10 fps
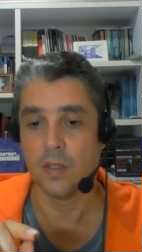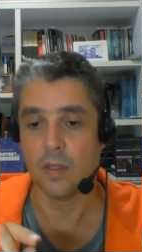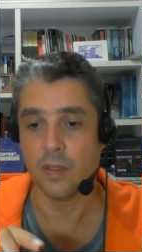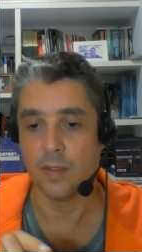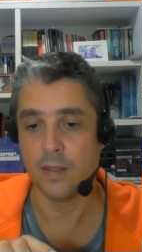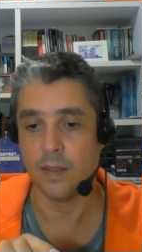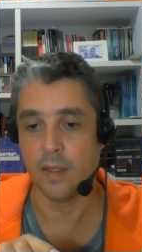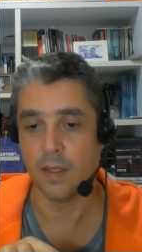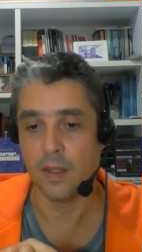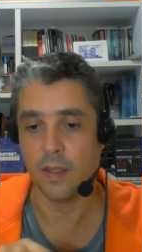uh,
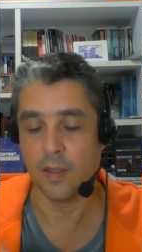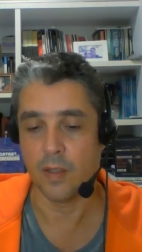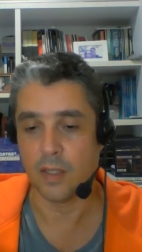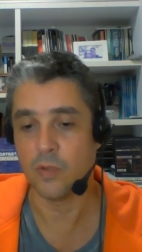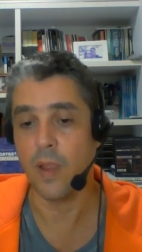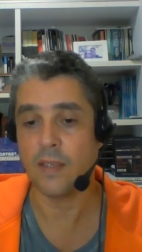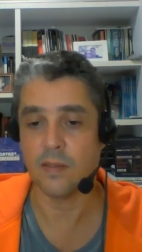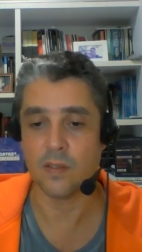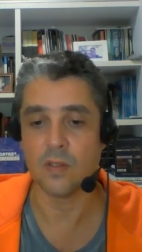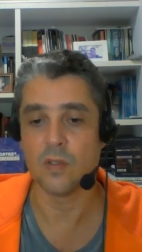
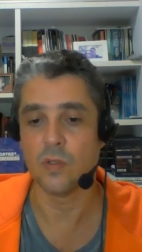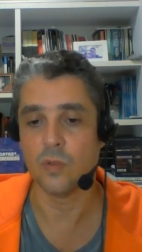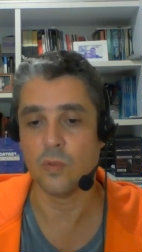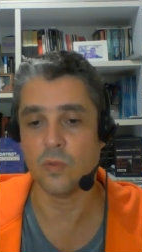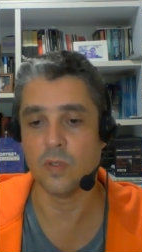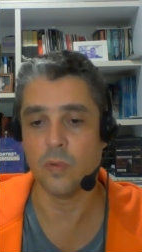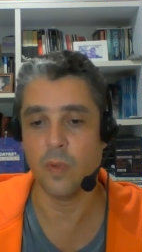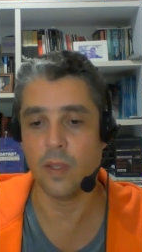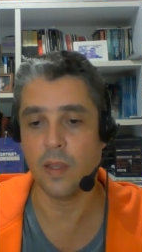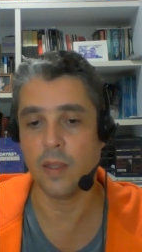addresses to the
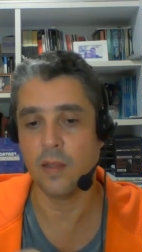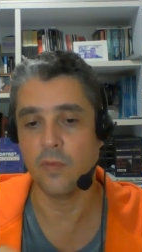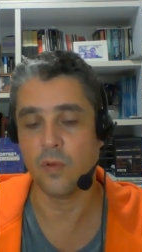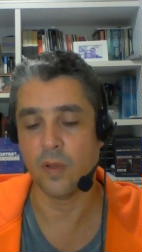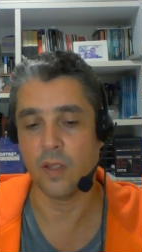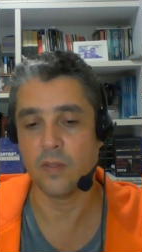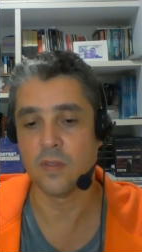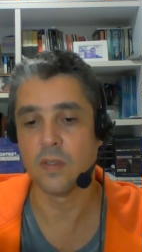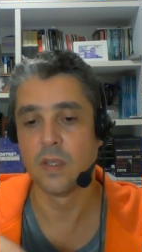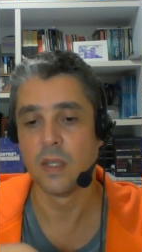way that Clifford
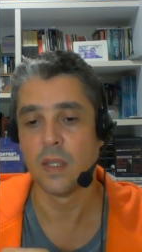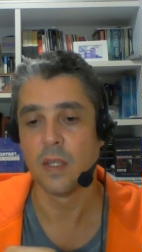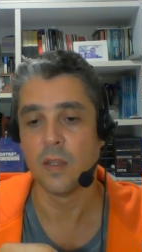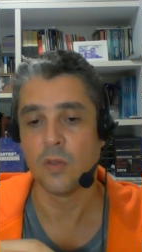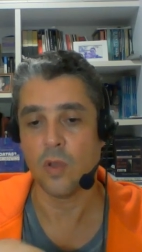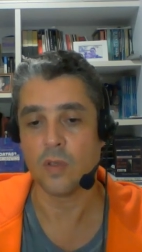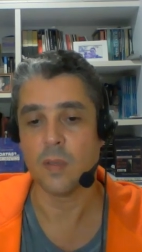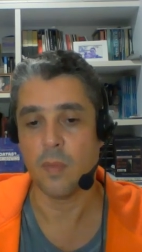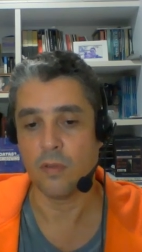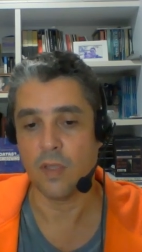Geertz talks
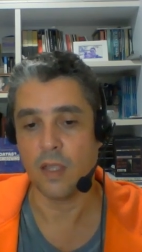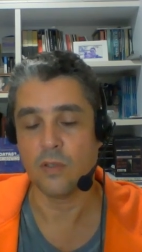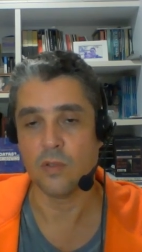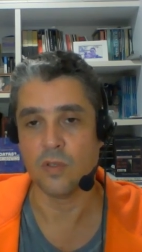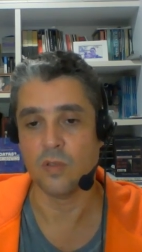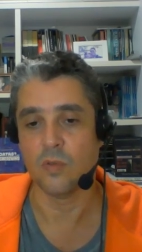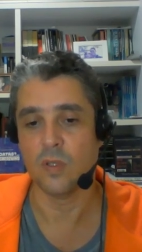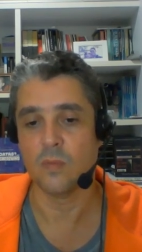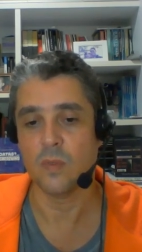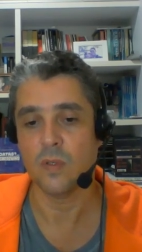about
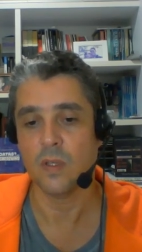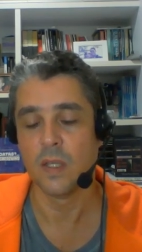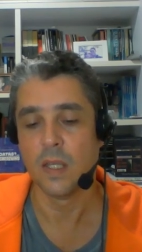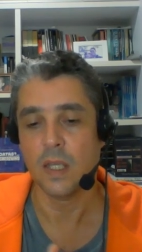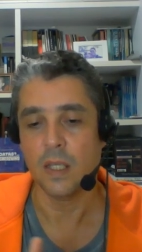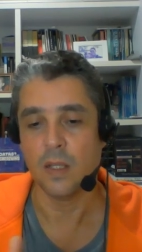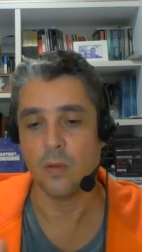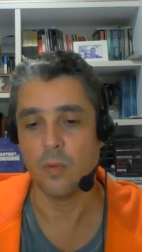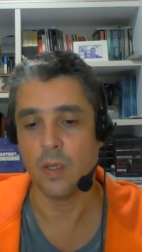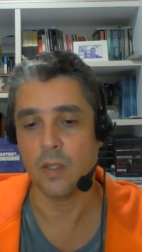ethnocentrism in a
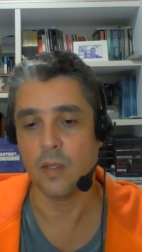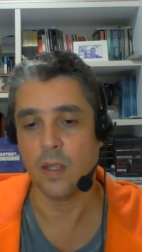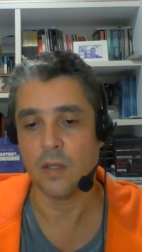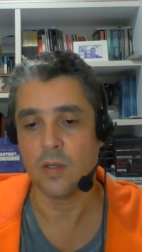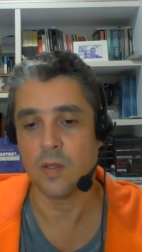way that